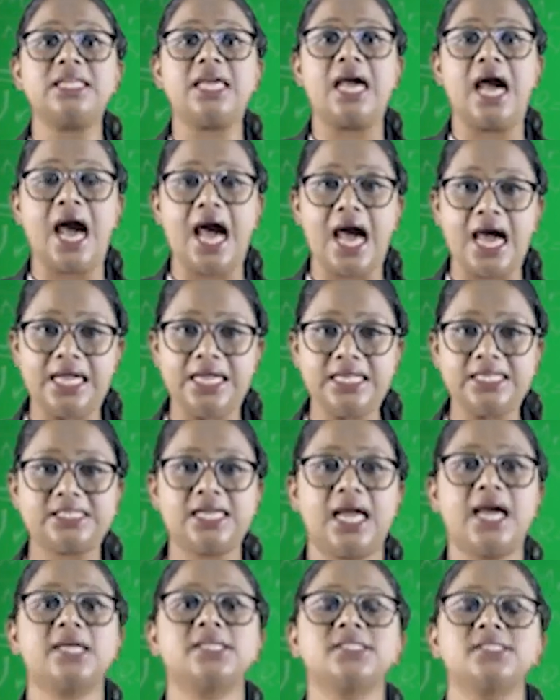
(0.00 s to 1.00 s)
the height
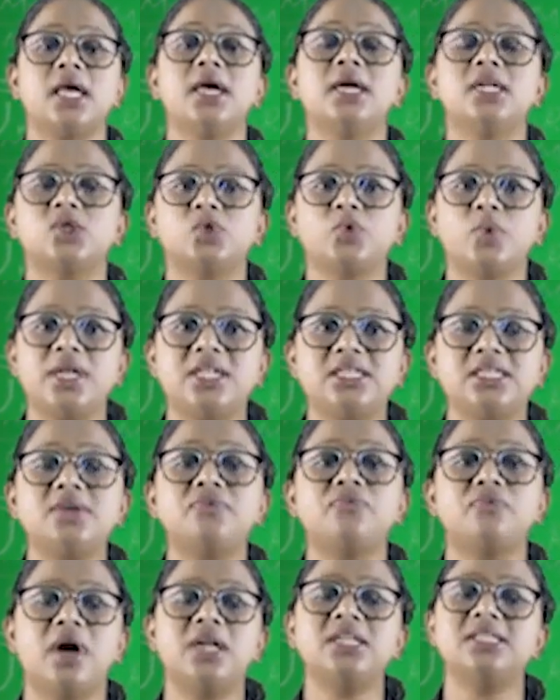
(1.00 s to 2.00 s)
as
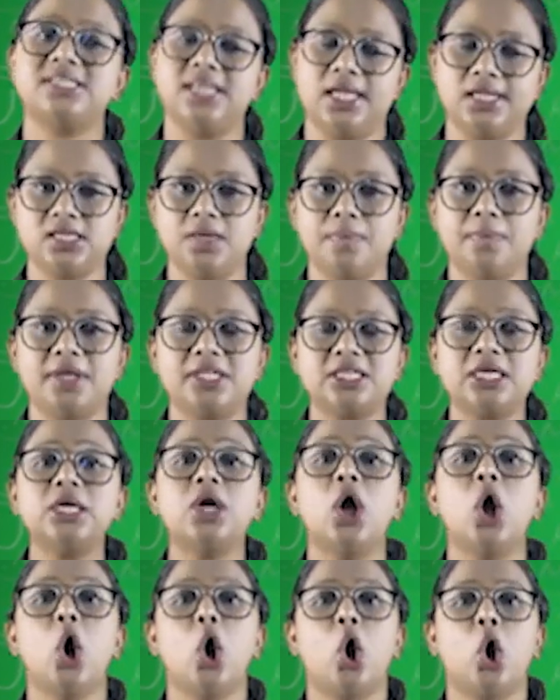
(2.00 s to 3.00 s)
21
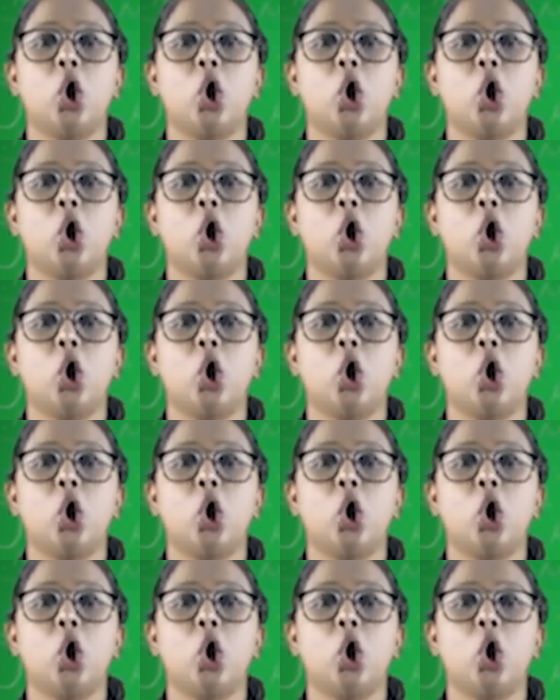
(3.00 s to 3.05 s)
centimeter